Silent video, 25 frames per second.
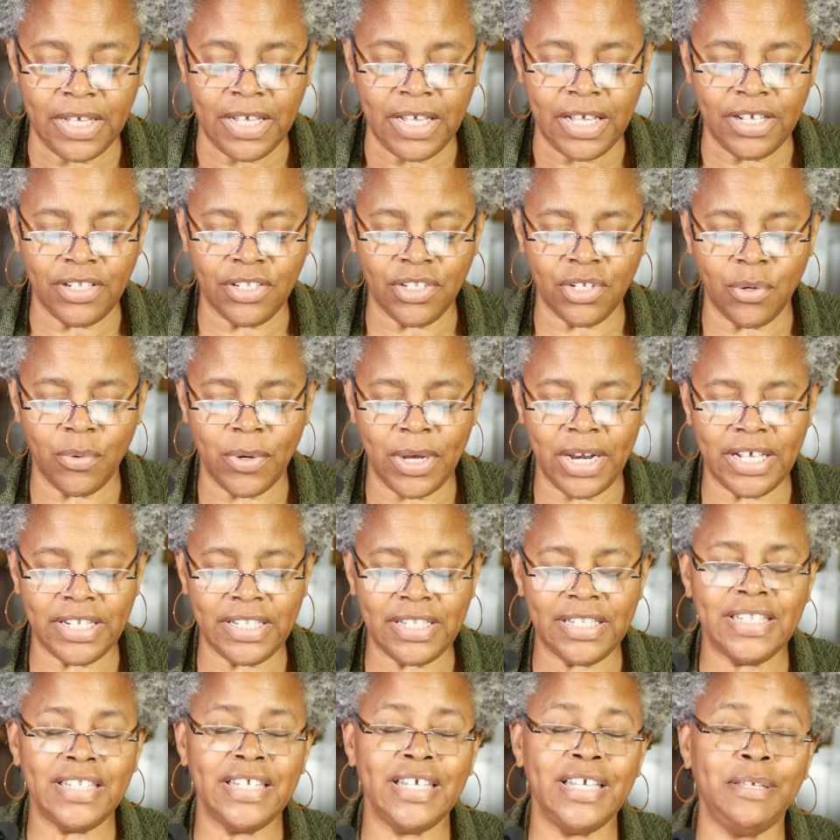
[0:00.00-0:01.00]
And so what had
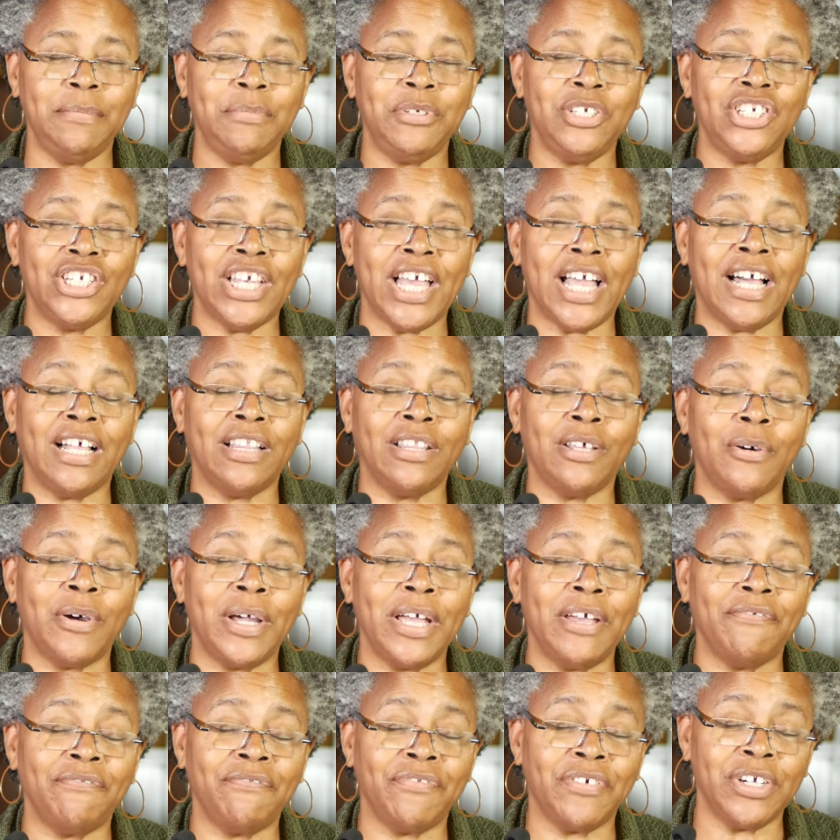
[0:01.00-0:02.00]
seemed shallow
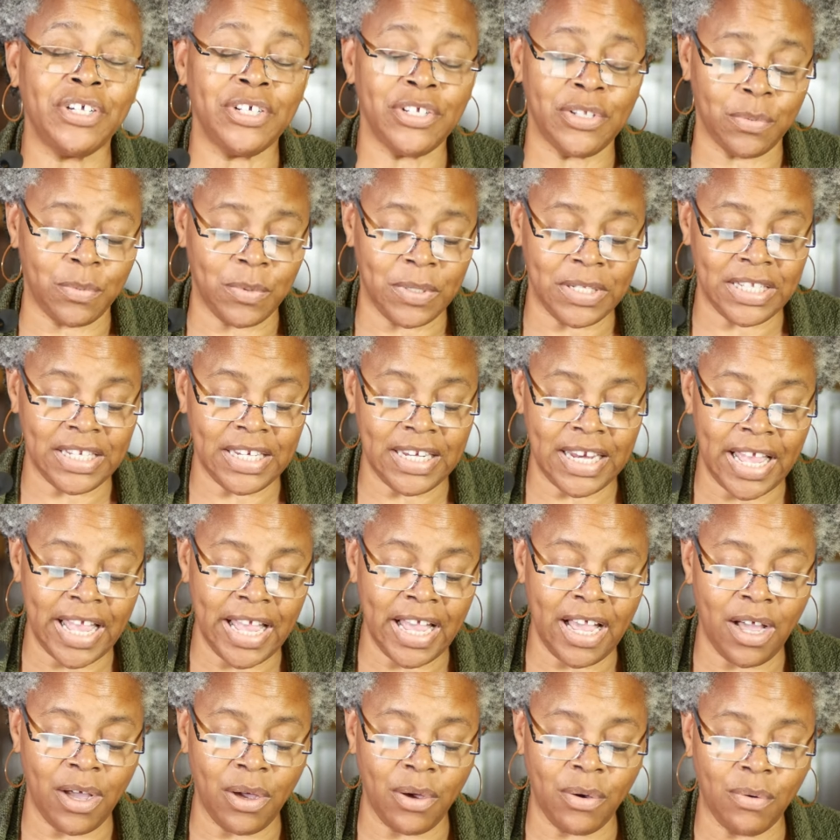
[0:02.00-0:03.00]
at first was
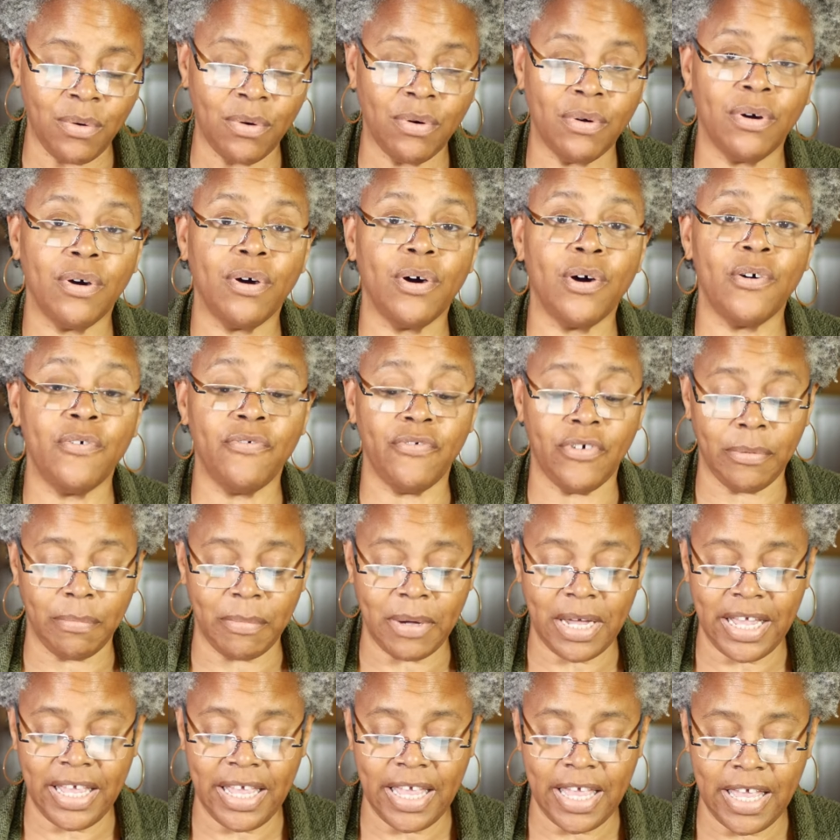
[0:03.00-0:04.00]
now over
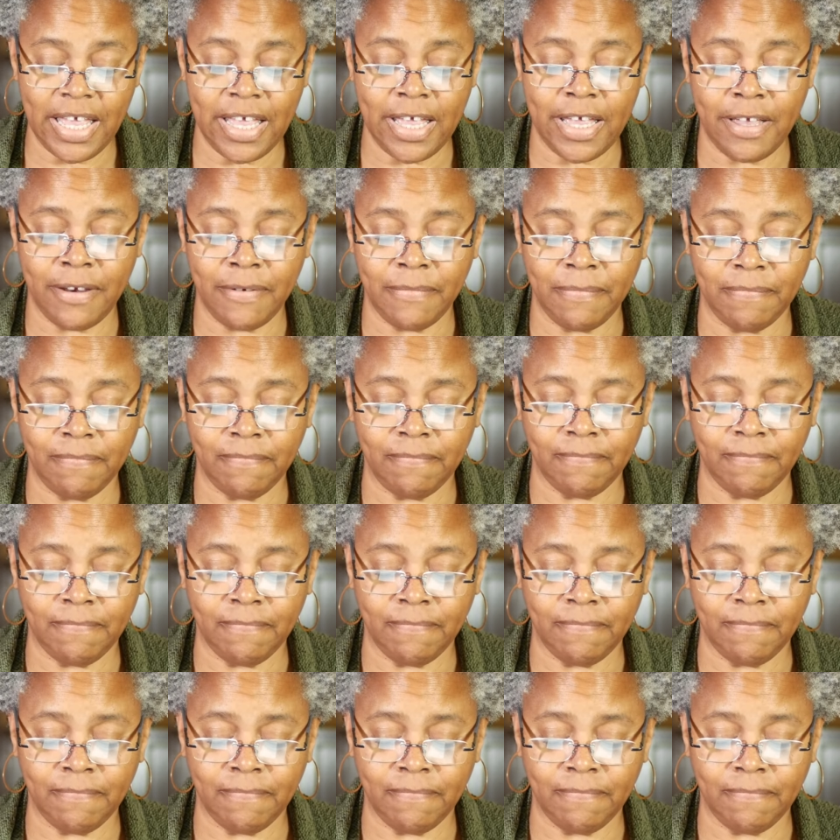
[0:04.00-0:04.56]
my head.